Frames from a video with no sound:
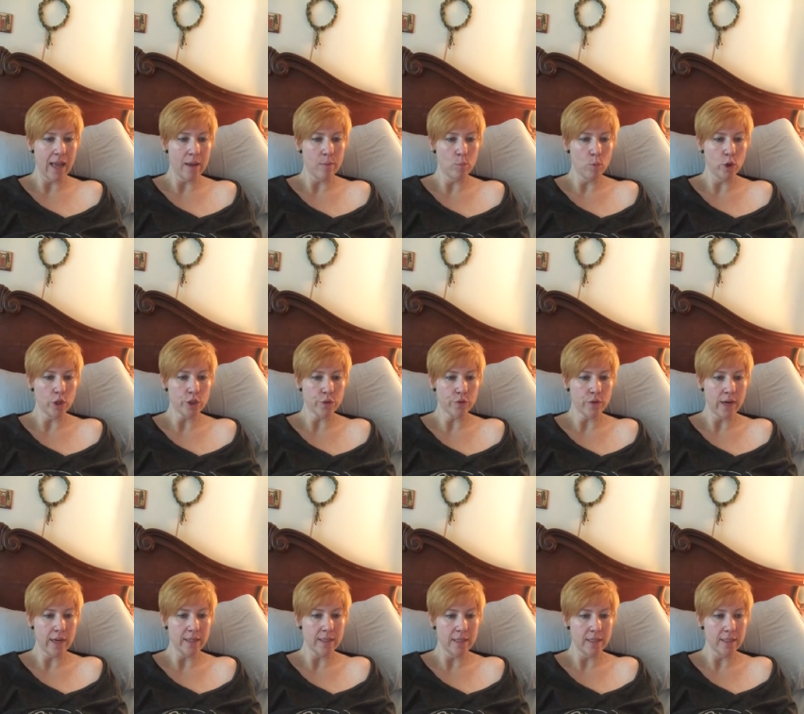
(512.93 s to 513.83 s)
and
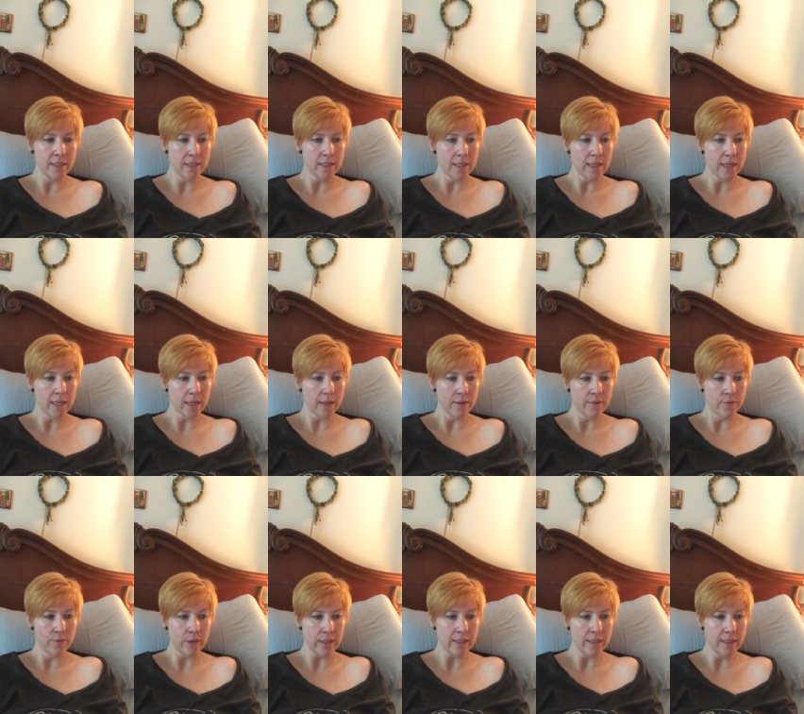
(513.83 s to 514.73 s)
moisturizing slick
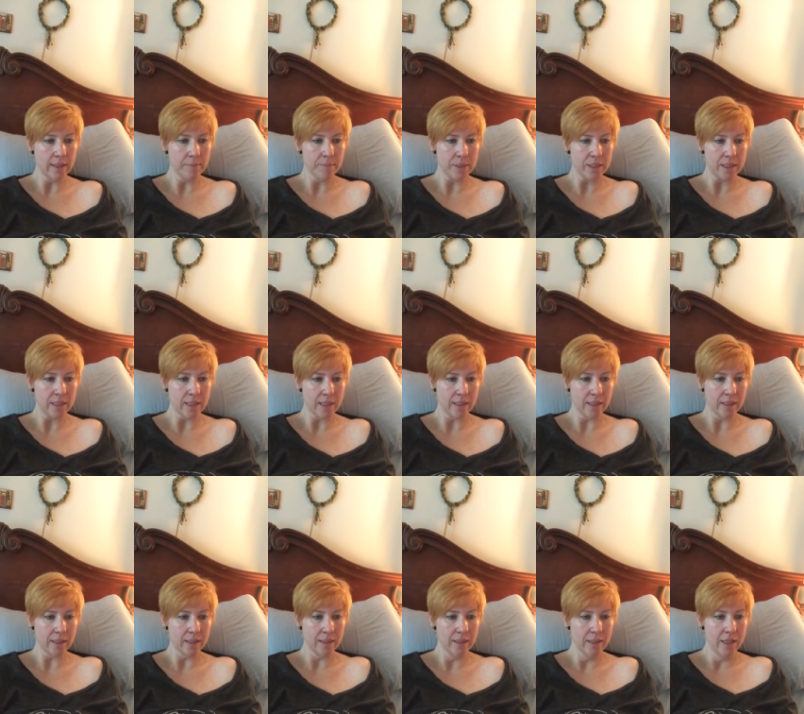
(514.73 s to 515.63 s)
of red lipstick.